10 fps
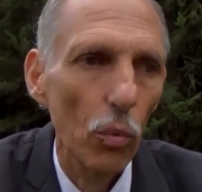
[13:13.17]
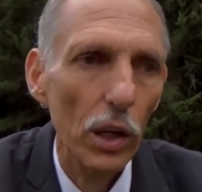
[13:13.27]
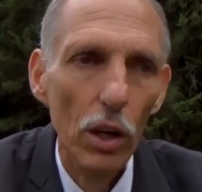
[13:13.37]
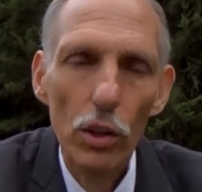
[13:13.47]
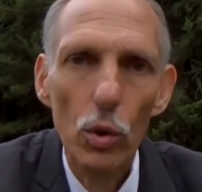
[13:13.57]

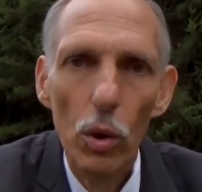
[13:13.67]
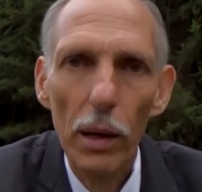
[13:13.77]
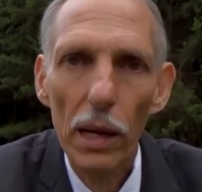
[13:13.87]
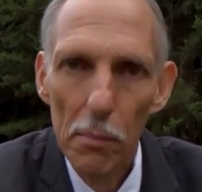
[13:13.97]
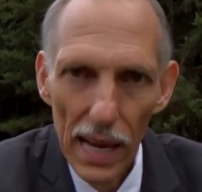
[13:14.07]
we are to
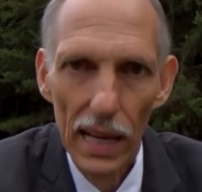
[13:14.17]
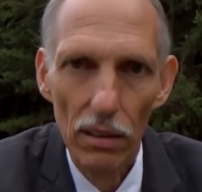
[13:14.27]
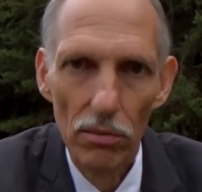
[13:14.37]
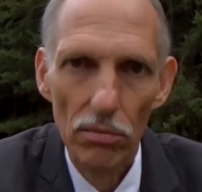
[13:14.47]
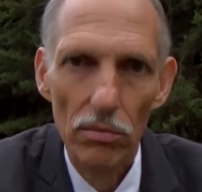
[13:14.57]
obey
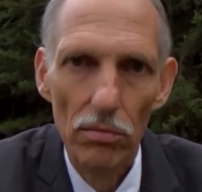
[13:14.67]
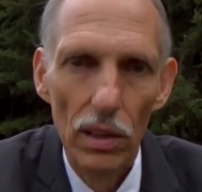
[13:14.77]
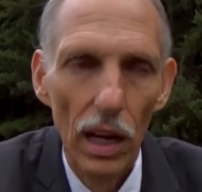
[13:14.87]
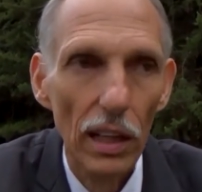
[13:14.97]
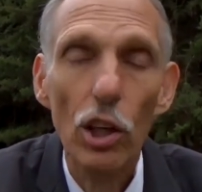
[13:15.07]
man
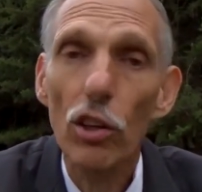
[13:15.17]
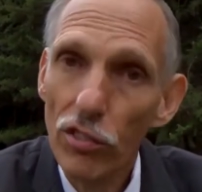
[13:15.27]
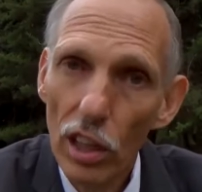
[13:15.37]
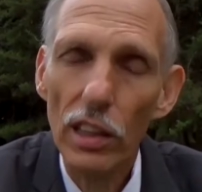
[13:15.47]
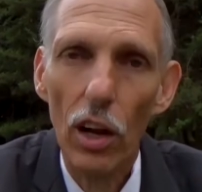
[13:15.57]
until
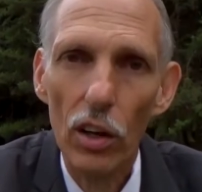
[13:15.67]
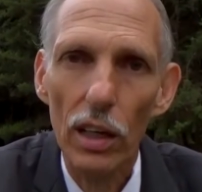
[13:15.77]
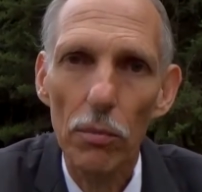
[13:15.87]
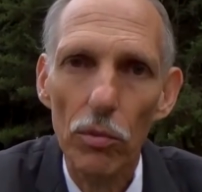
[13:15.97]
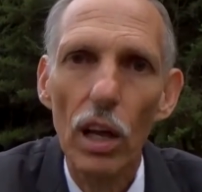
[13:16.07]
the Sunday law
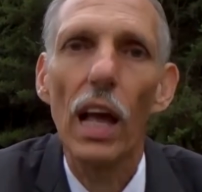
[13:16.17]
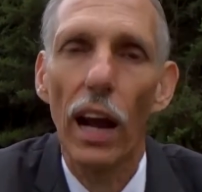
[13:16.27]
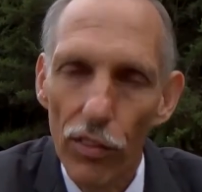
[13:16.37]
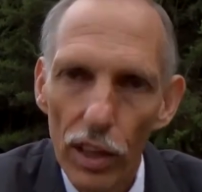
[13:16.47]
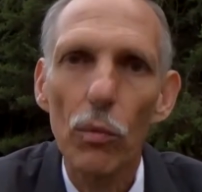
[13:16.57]
comes,
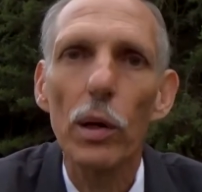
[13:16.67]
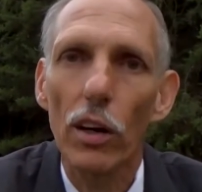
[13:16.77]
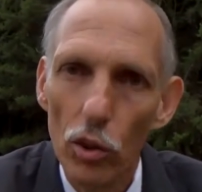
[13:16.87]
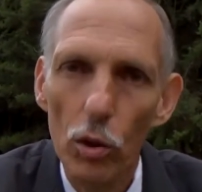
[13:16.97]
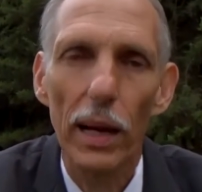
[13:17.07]
and then we
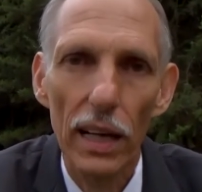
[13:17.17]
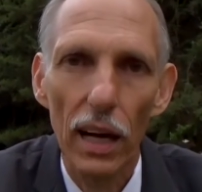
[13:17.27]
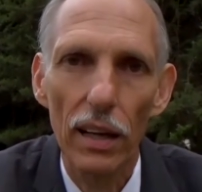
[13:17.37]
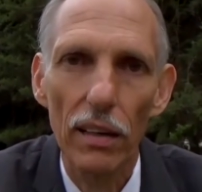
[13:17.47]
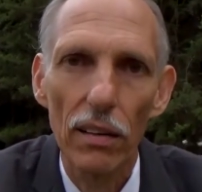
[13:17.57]
are to obey
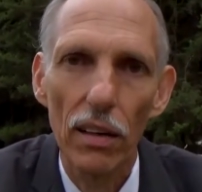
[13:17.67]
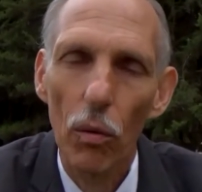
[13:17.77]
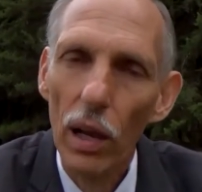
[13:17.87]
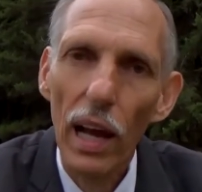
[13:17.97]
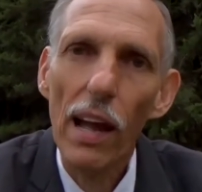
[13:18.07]
God.
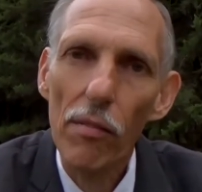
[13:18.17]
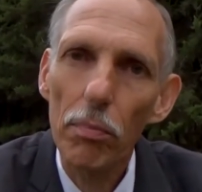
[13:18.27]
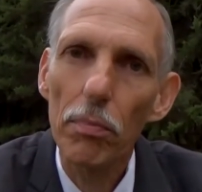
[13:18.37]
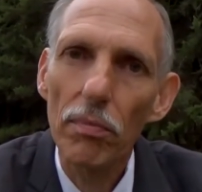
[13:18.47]
Well, I have